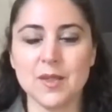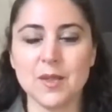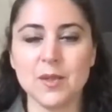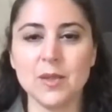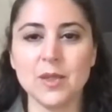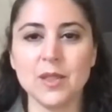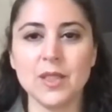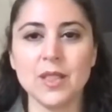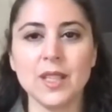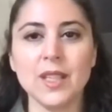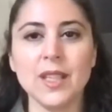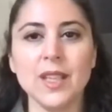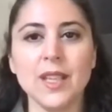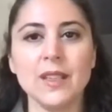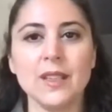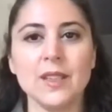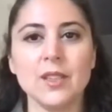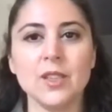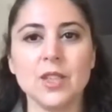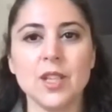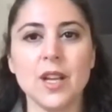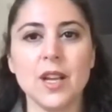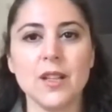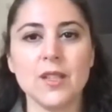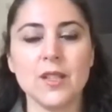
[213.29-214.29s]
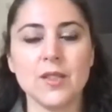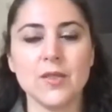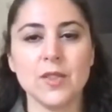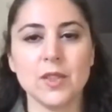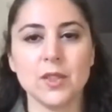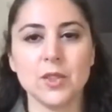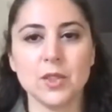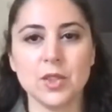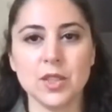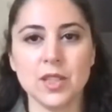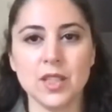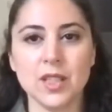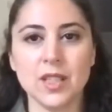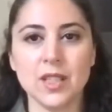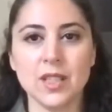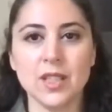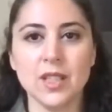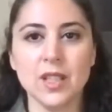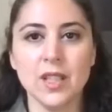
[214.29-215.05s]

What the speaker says: So looking at the child's functioning